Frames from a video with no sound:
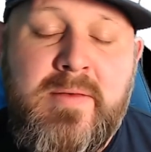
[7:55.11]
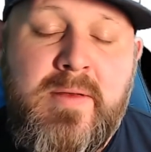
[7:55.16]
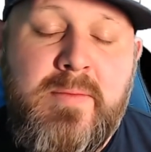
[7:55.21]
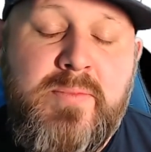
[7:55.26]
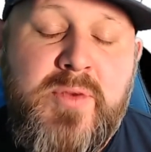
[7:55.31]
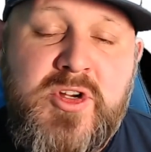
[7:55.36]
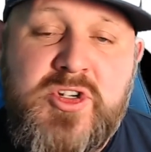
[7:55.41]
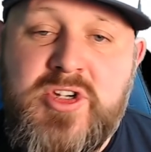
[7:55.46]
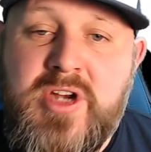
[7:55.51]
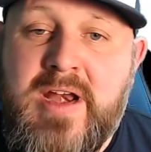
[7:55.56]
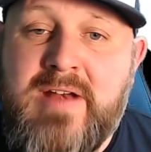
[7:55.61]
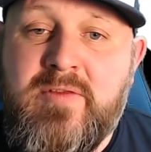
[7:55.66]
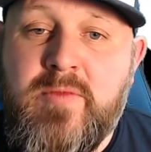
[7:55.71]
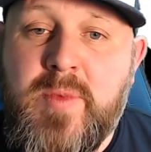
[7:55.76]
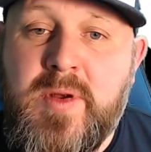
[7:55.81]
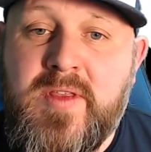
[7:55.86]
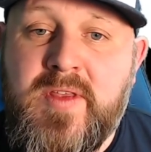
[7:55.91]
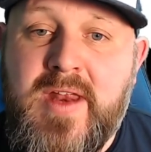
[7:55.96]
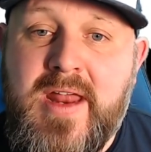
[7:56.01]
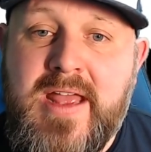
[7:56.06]
appreciate
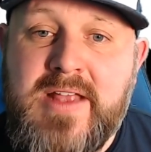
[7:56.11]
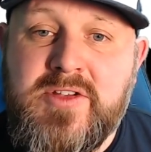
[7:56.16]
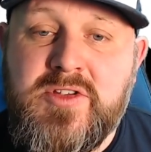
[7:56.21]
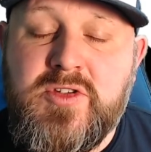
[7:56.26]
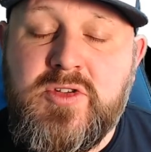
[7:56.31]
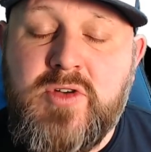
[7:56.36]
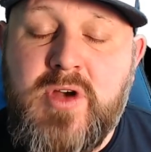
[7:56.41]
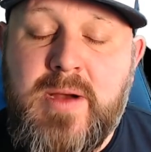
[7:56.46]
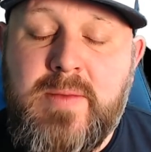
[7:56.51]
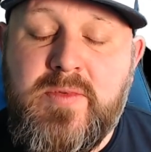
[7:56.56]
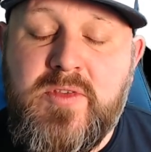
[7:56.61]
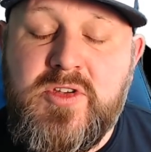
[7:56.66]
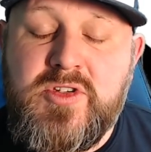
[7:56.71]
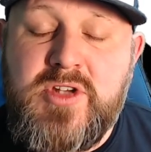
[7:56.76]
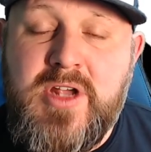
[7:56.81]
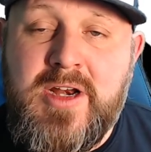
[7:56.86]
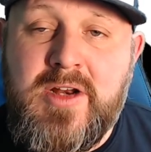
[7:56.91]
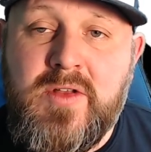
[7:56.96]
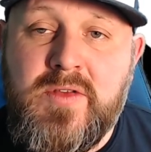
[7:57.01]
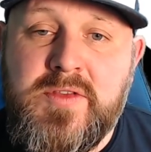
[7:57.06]
everybody that has subscribed to the
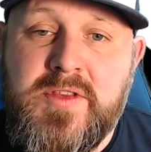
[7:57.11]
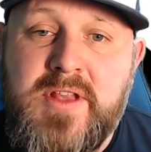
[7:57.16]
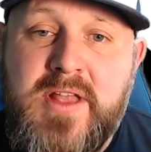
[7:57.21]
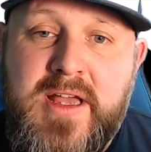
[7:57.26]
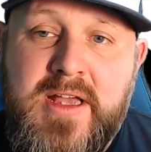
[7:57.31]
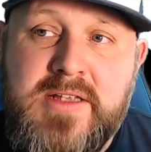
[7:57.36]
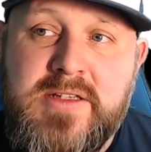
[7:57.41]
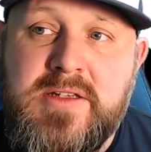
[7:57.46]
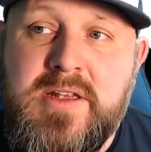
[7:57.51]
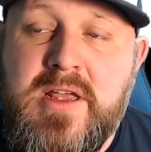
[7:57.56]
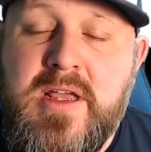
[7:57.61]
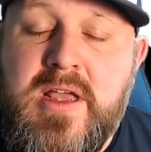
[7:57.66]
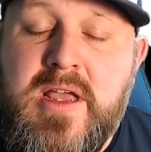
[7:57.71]
channel in the last